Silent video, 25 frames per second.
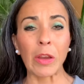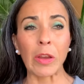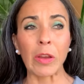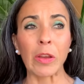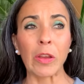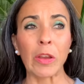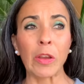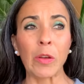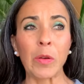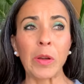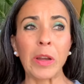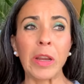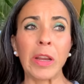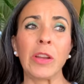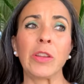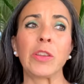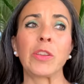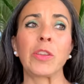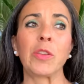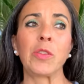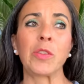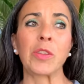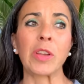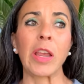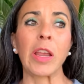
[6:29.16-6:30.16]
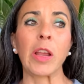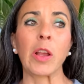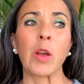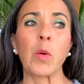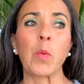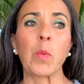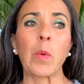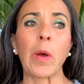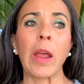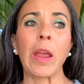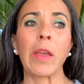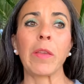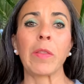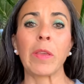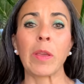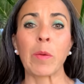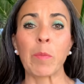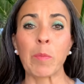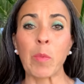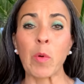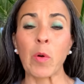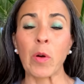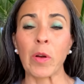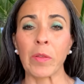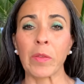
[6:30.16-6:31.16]
you need to take away the
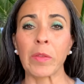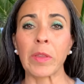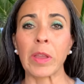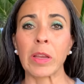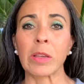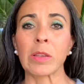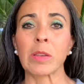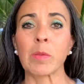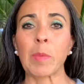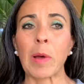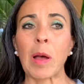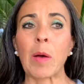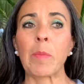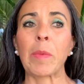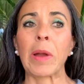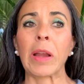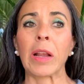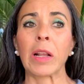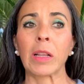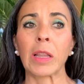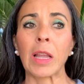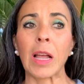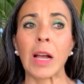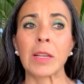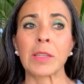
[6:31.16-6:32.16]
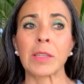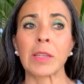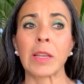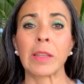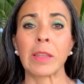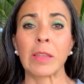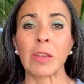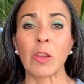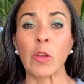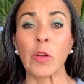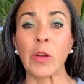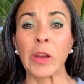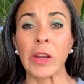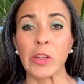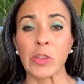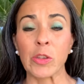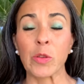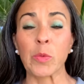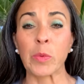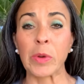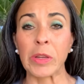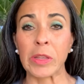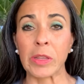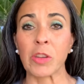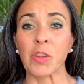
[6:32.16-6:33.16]
important things about my class, and you need to
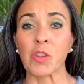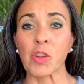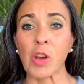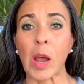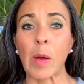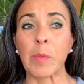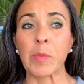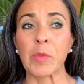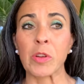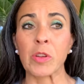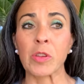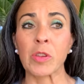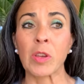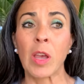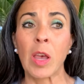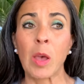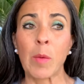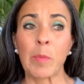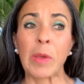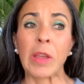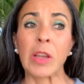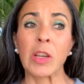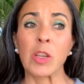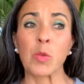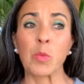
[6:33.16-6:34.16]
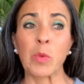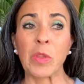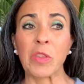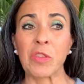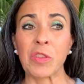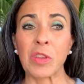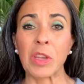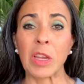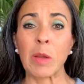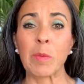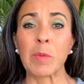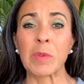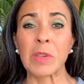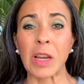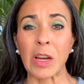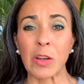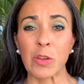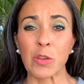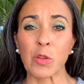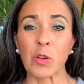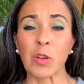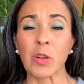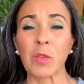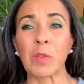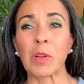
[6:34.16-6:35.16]
read the chapters, because with teams, I
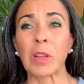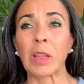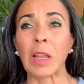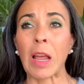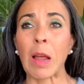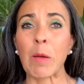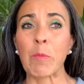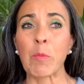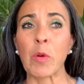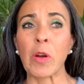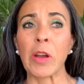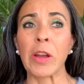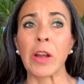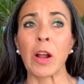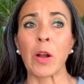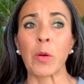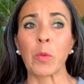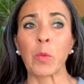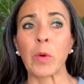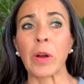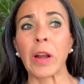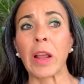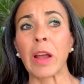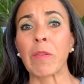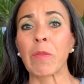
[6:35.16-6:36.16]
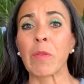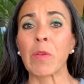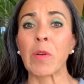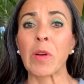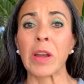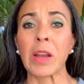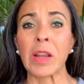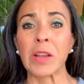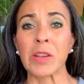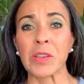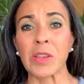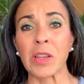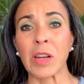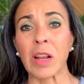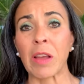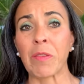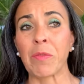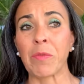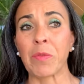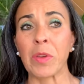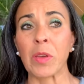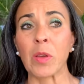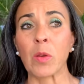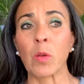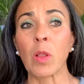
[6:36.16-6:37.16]
sort of elaborate on whatever it is that I
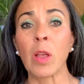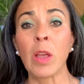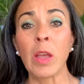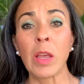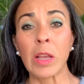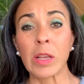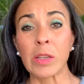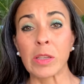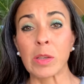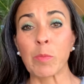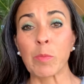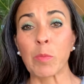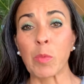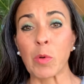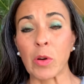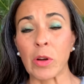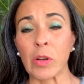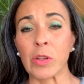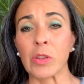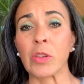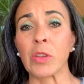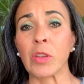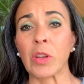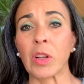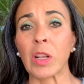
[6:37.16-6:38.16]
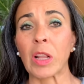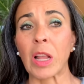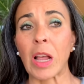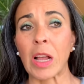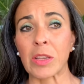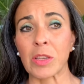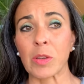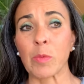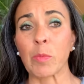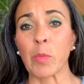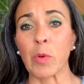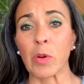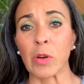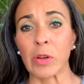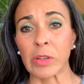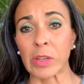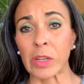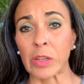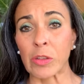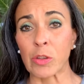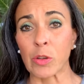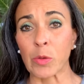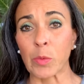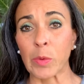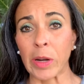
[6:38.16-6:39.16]
feel is important to the class and
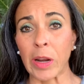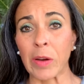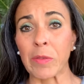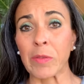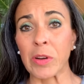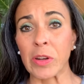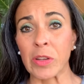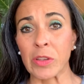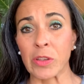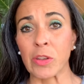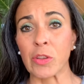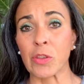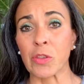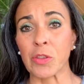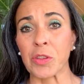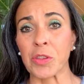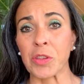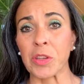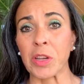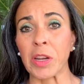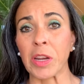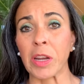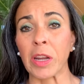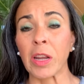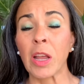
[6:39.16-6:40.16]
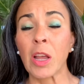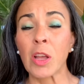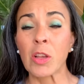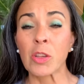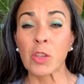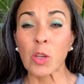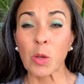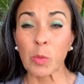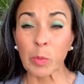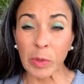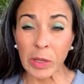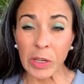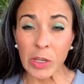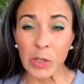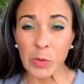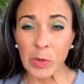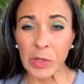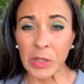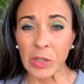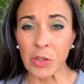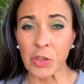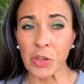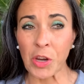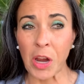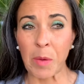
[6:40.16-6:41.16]
pertinent to whatever it is that you're studying. So please read
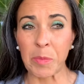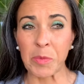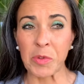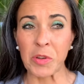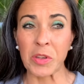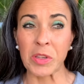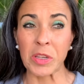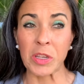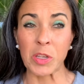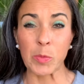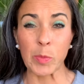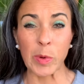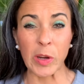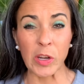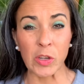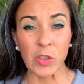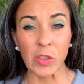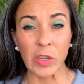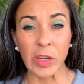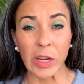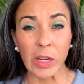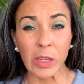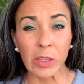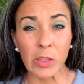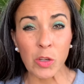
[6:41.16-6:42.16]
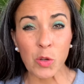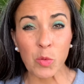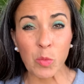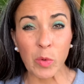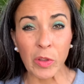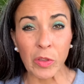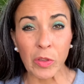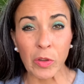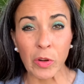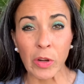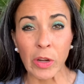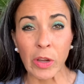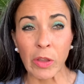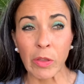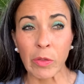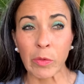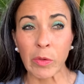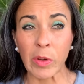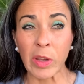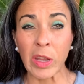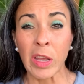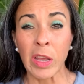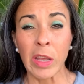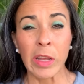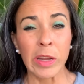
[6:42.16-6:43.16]
the chapters, especially English
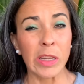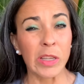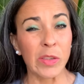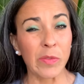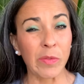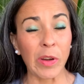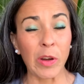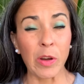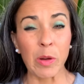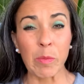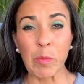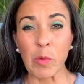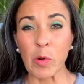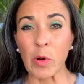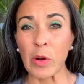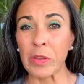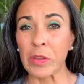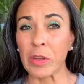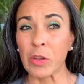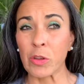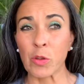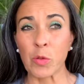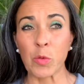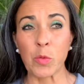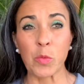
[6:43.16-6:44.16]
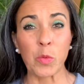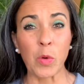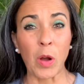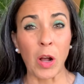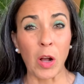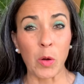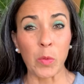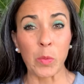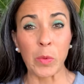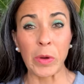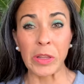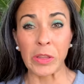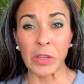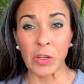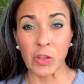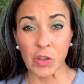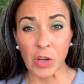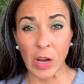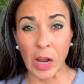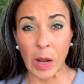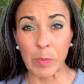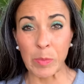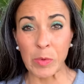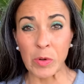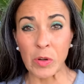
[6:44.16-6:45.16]
133. It's very important that you all read the
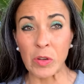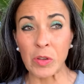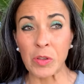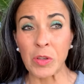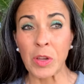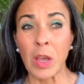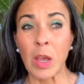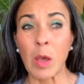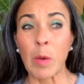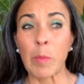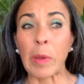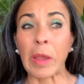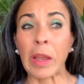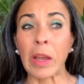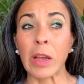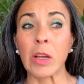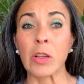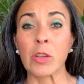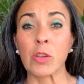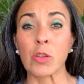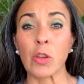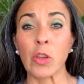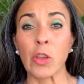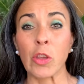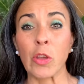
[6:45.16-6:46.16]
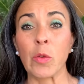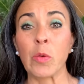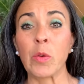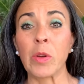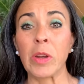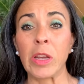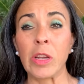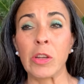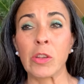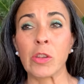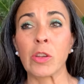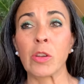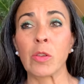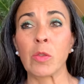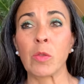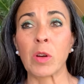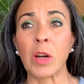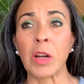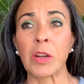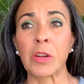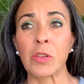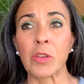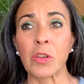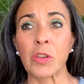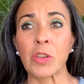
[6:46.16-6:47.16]
chapters, because you need to
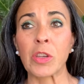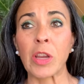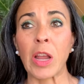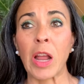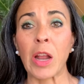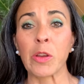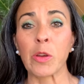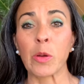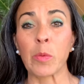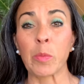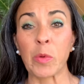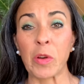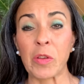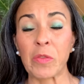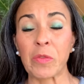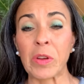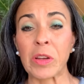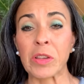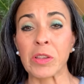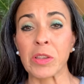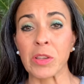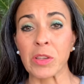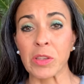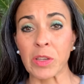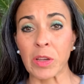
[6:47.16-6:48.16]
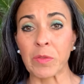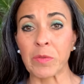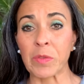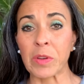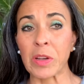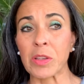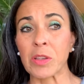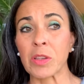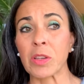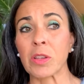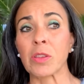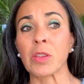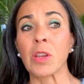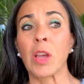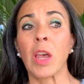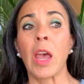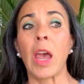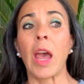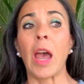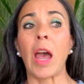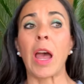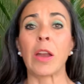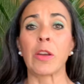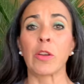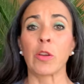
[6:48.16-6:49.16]
understand your prefixes, suffixes,
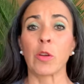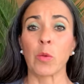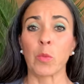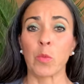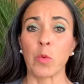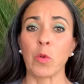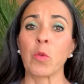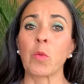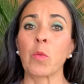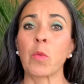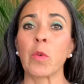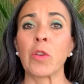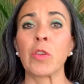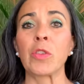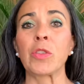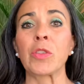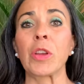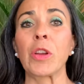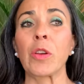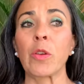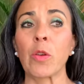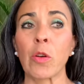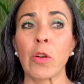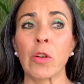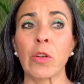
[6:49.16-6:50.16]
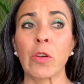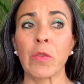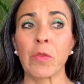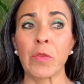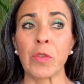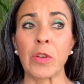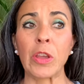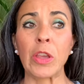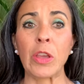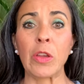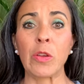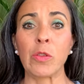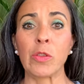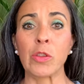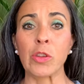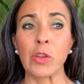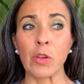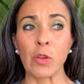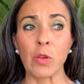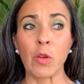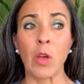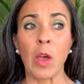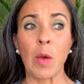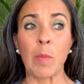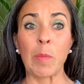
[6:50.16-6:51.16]
and your root words in order for you
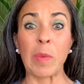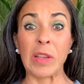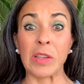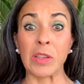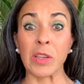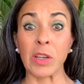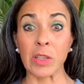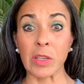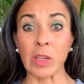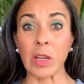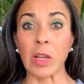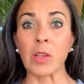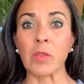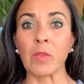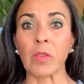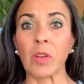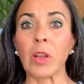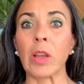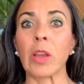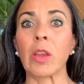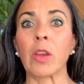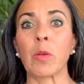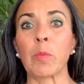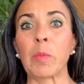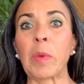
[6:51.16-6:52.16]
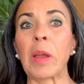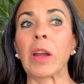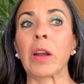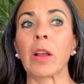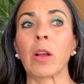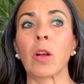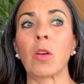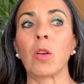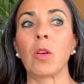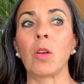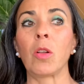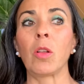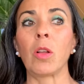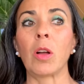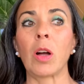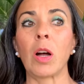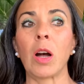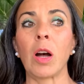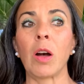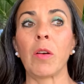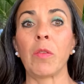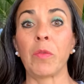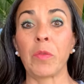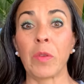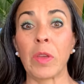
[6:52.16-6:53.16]
to be successful in your medical
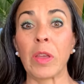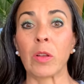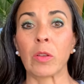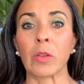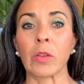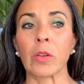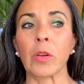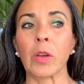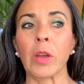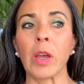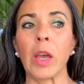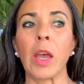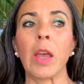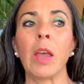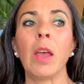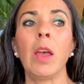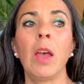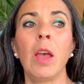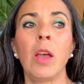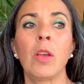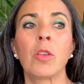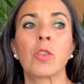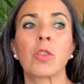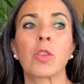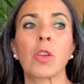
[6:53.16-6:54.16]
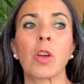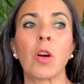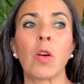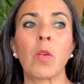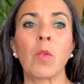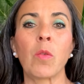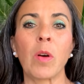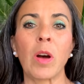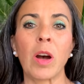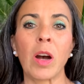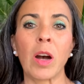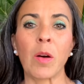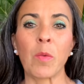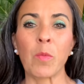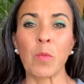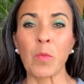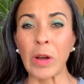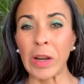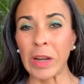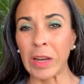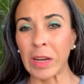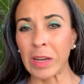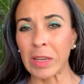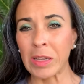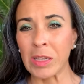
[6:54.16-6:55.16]
field, okay? So
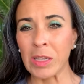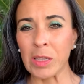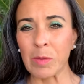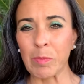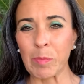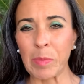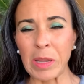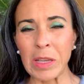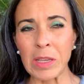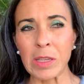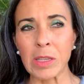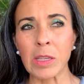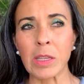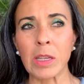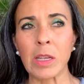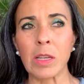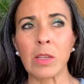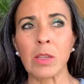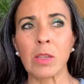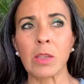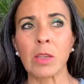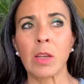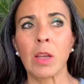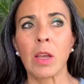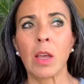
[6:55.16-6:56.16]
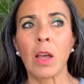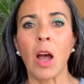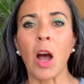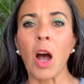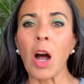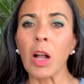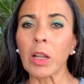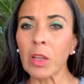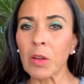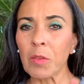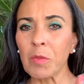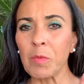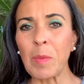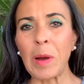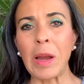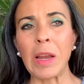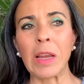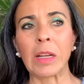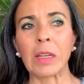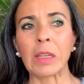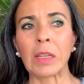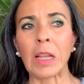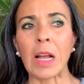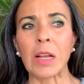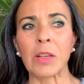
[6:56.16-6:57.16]
what it is, business, all of my
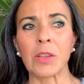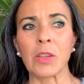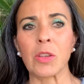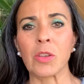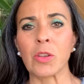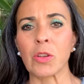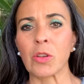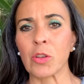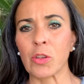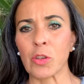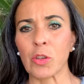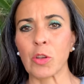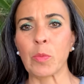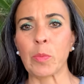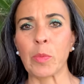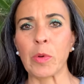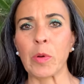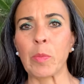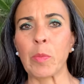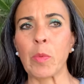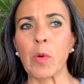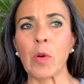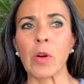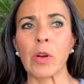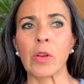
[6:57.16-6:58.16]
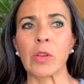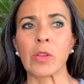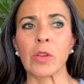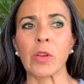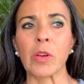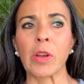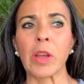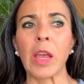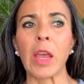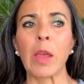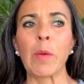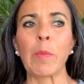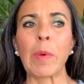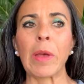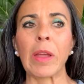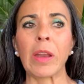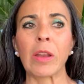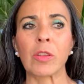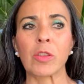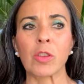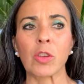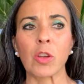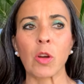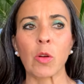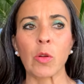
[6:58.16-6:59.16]
classes are super important, okay?
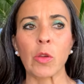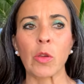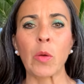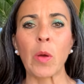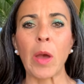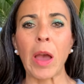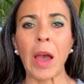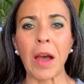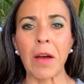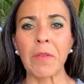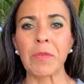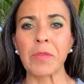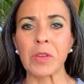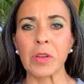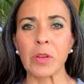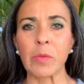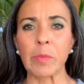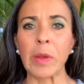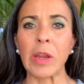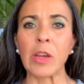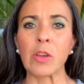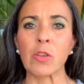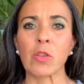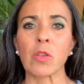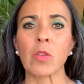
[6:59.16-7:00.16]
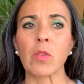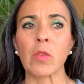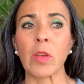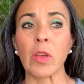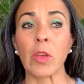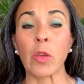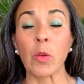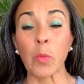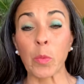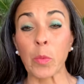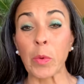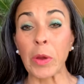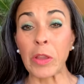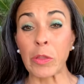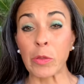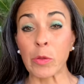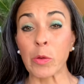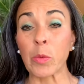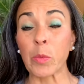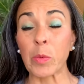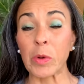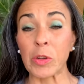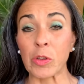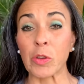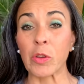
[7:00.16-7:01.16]
But so you have to make sure that you read
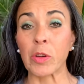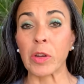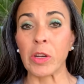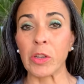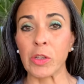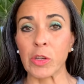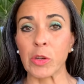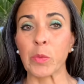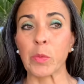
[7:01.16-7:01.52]
through what you need to